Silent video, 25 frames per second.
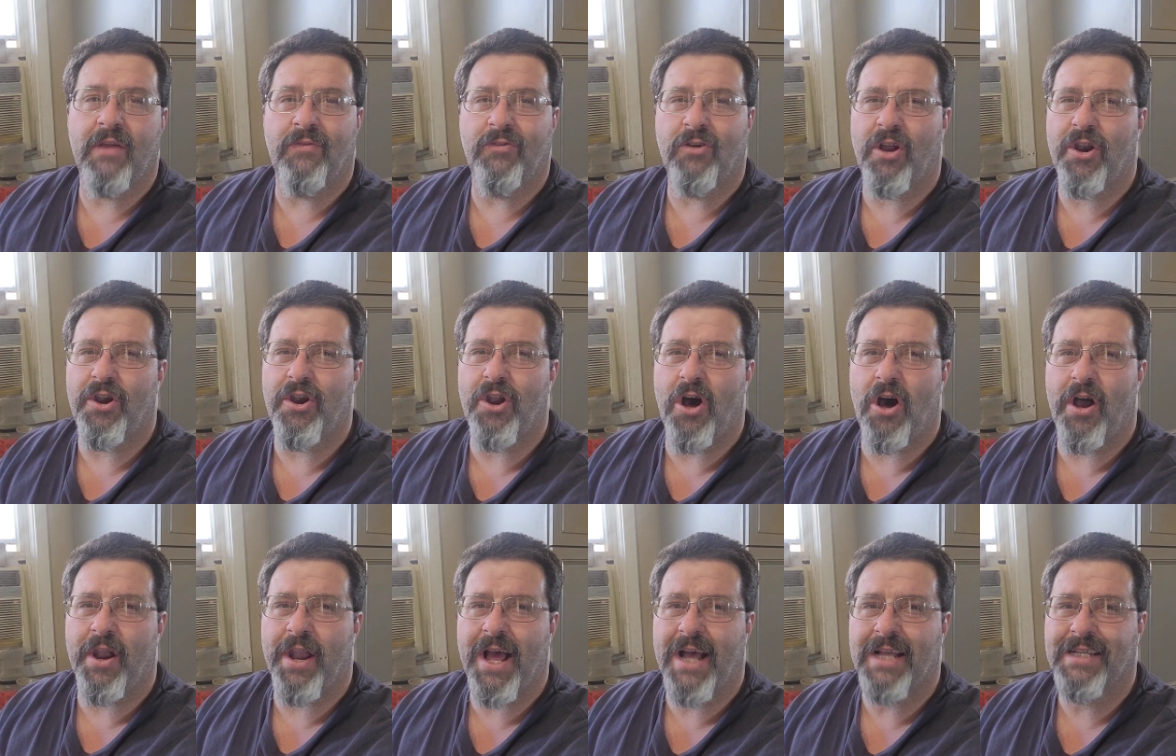I've got
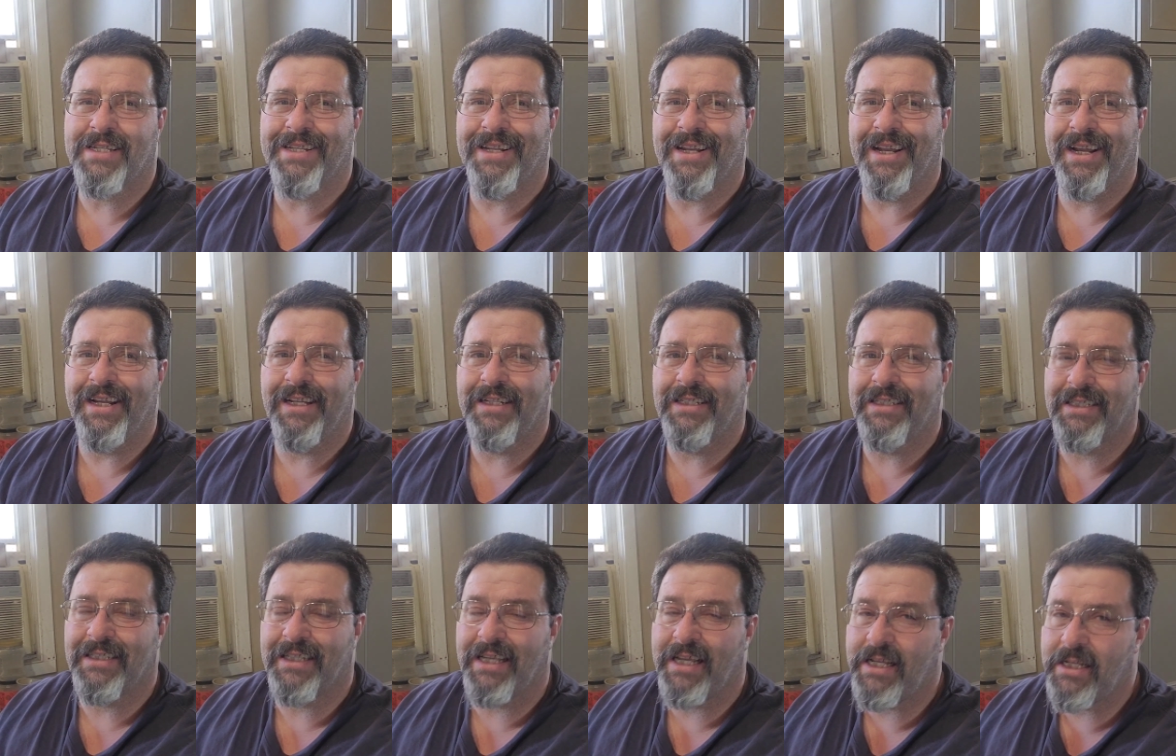
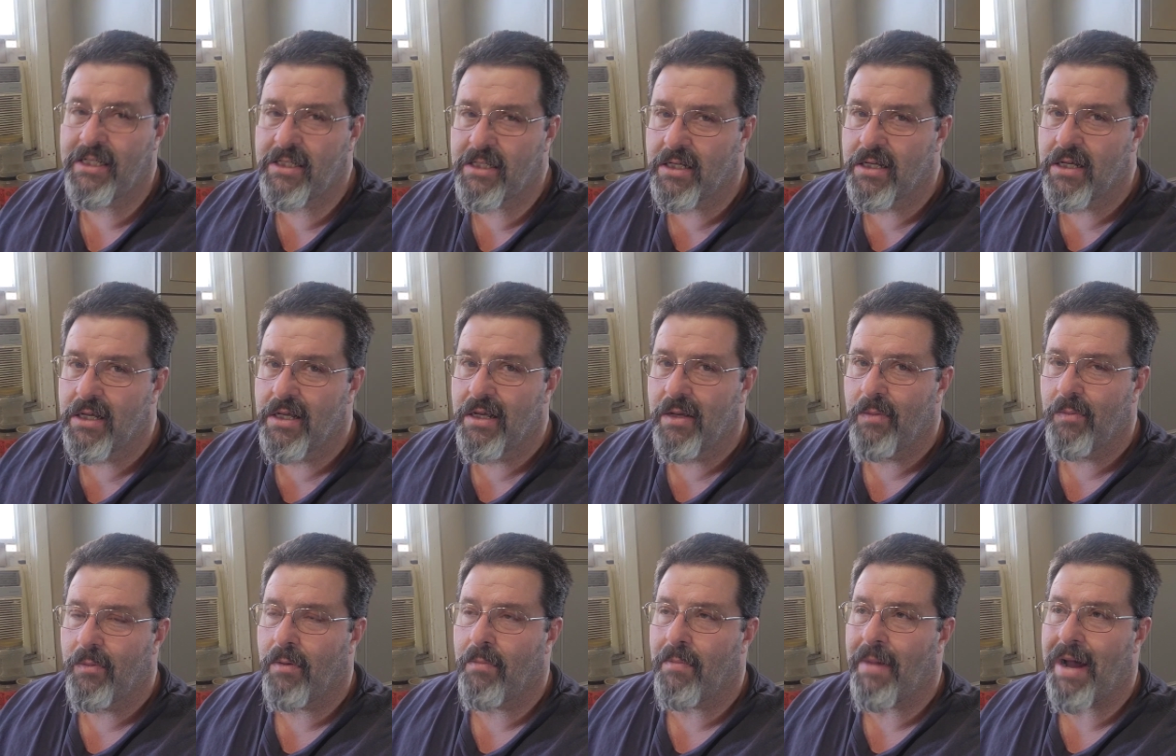non-isolated seeds,
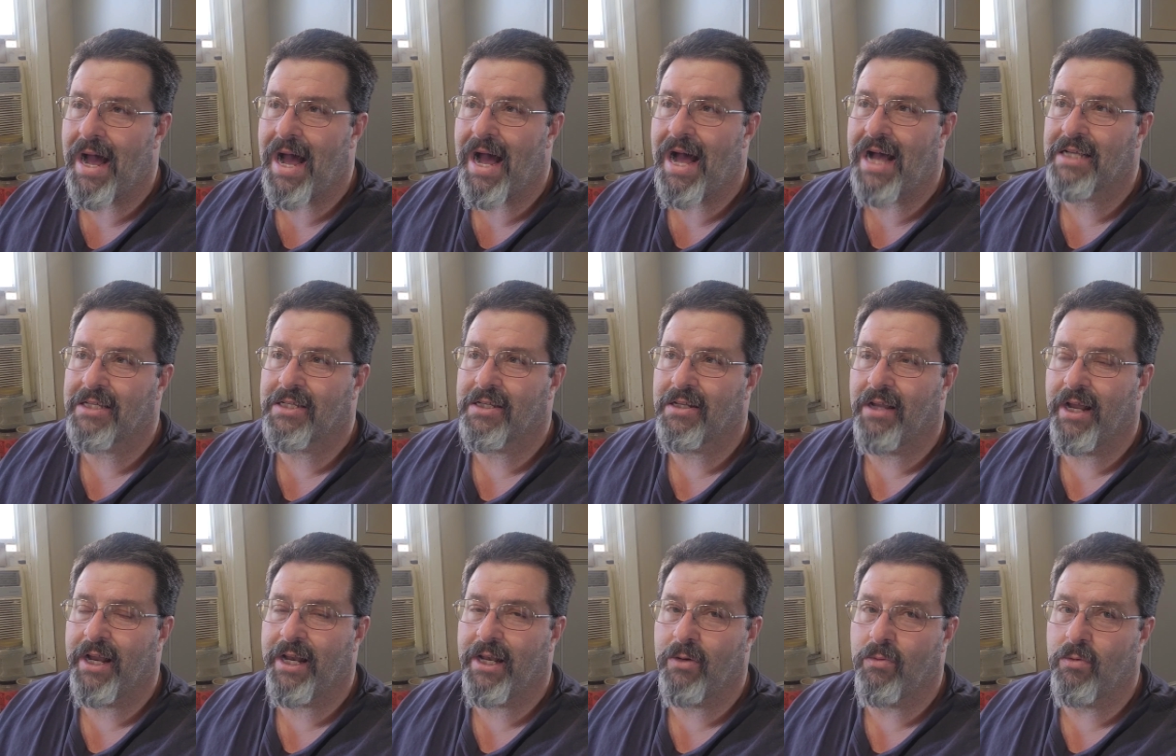but my
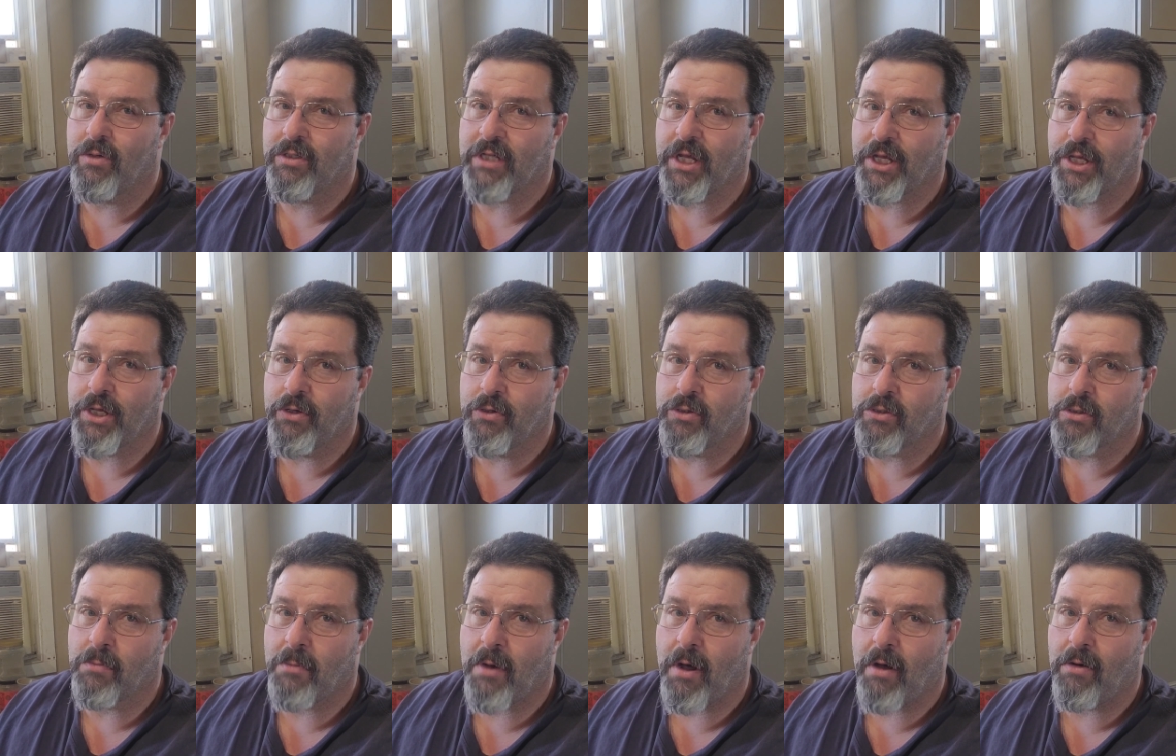isolated ones, I
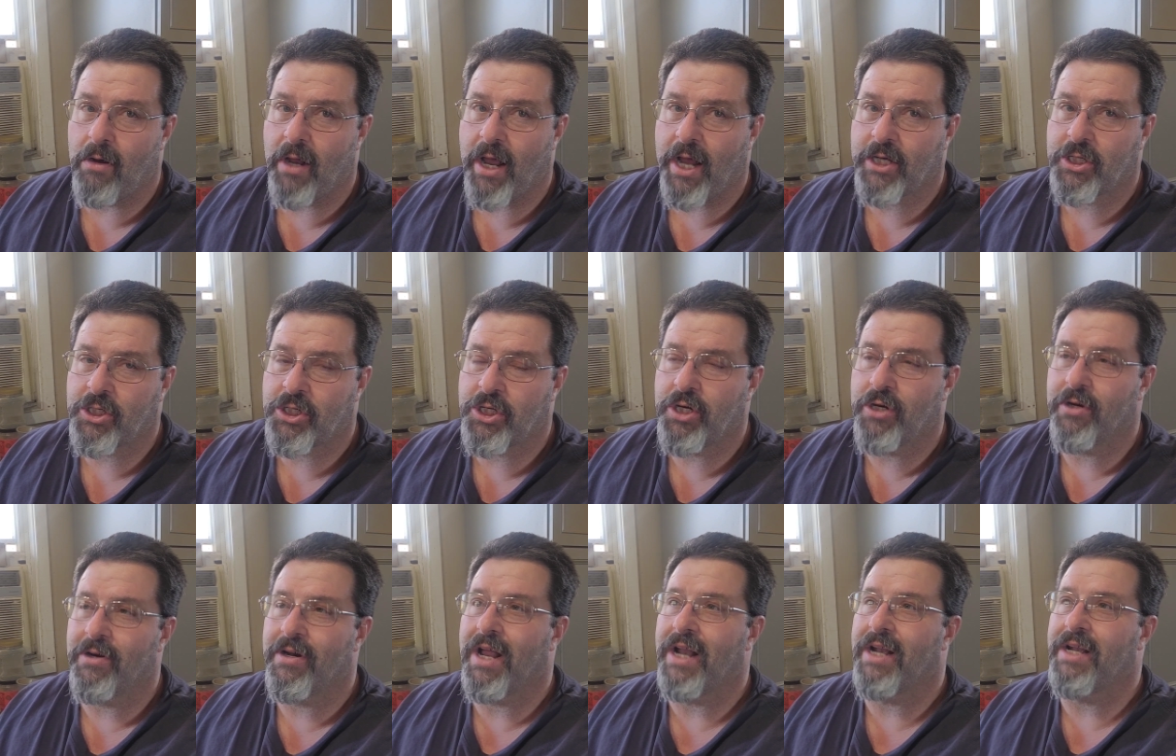used them all last
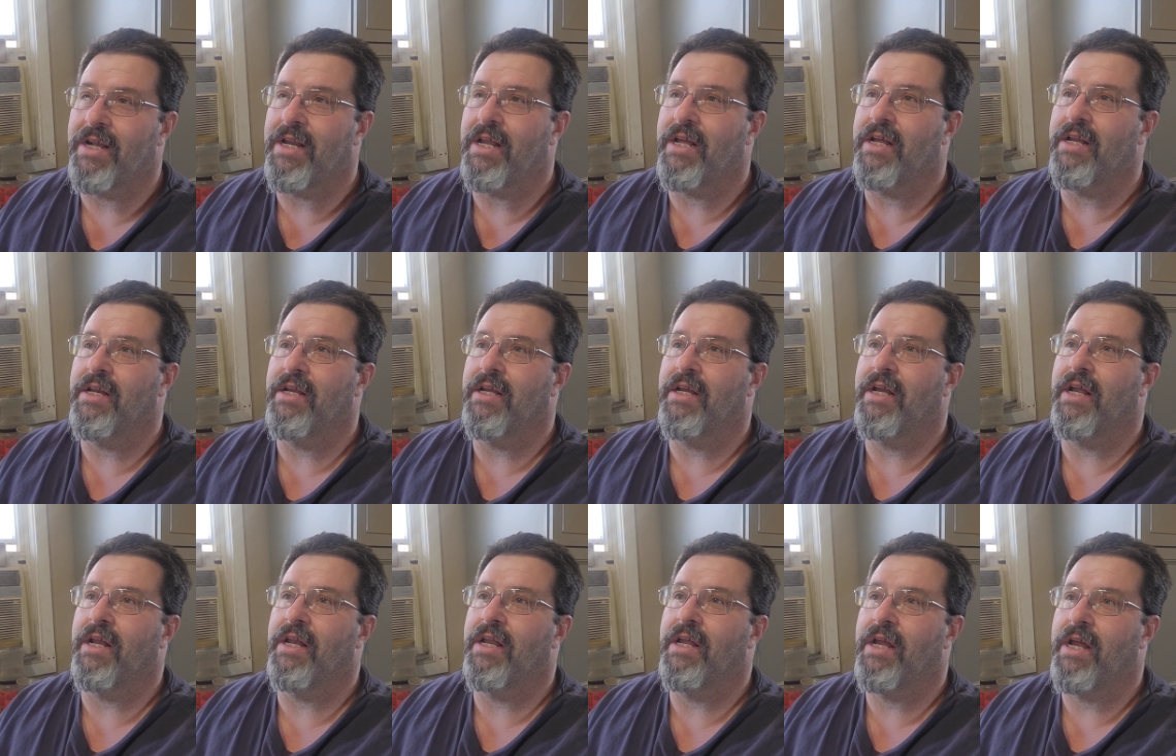year and I didn't
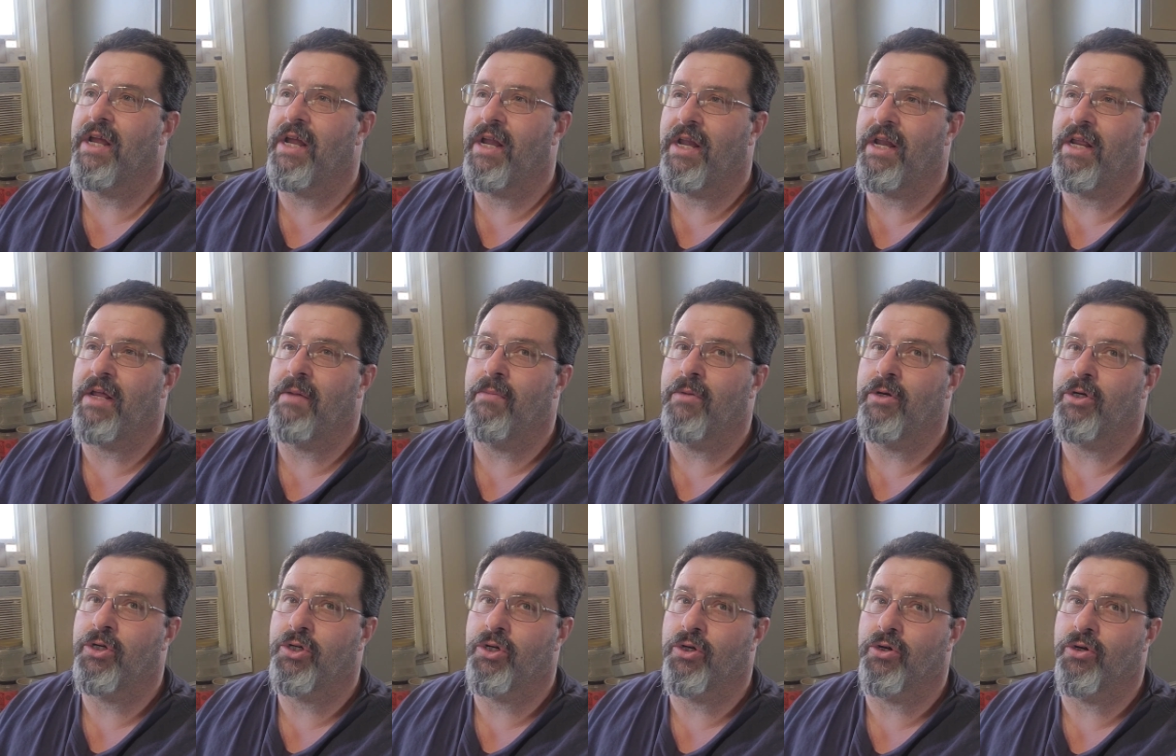get any
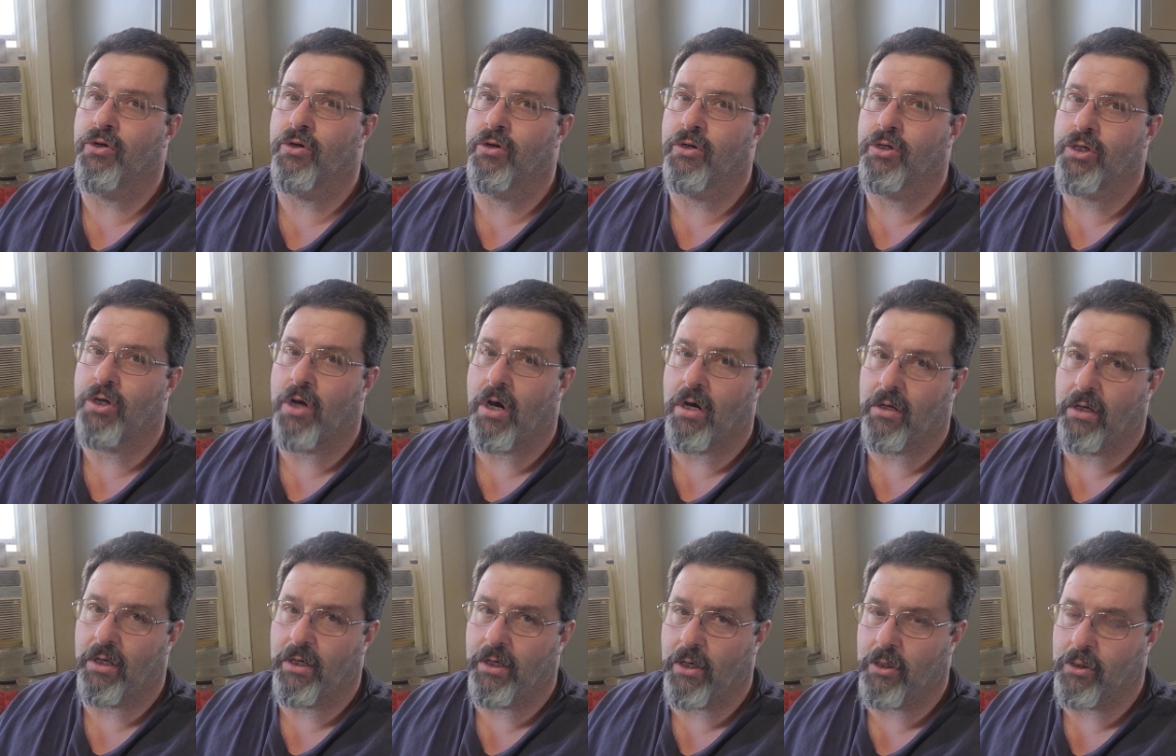mature
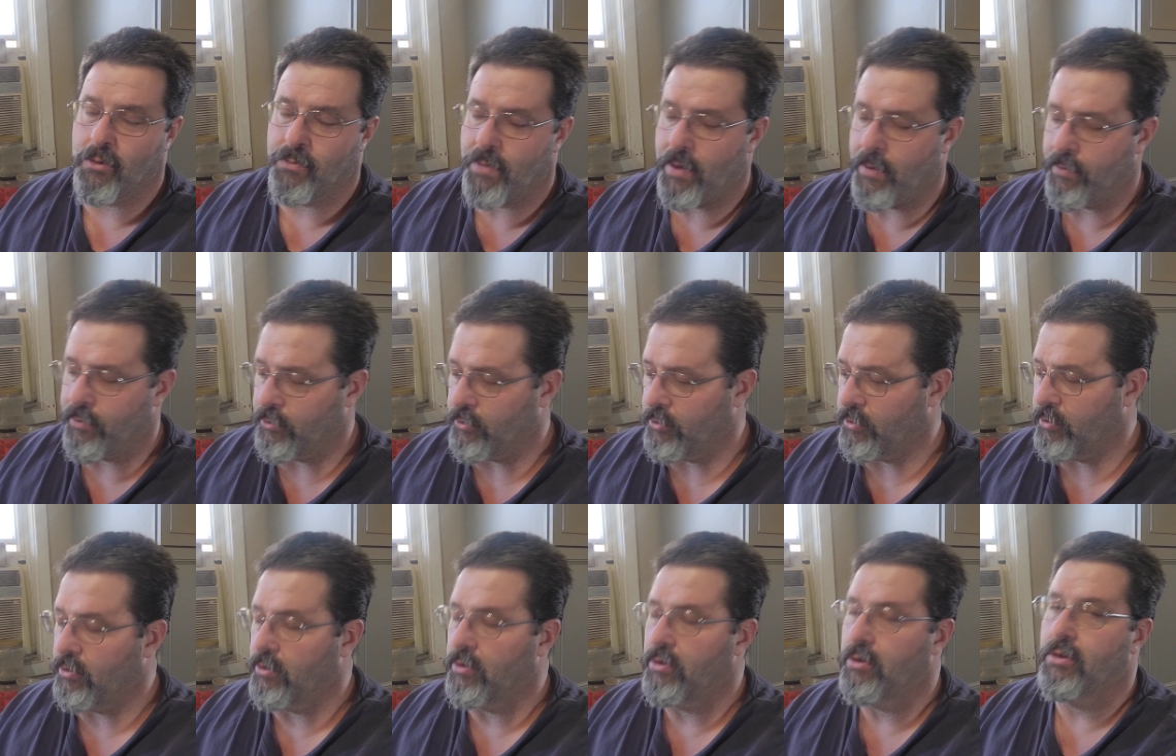chocolate ghost
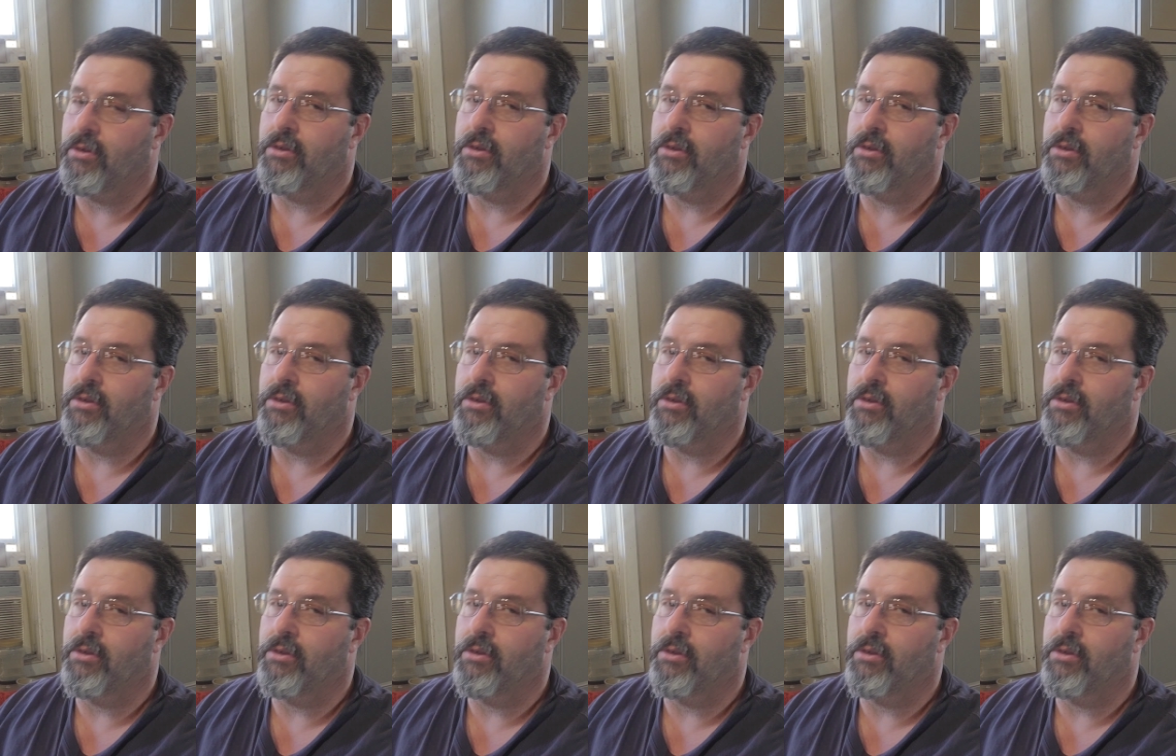peppers.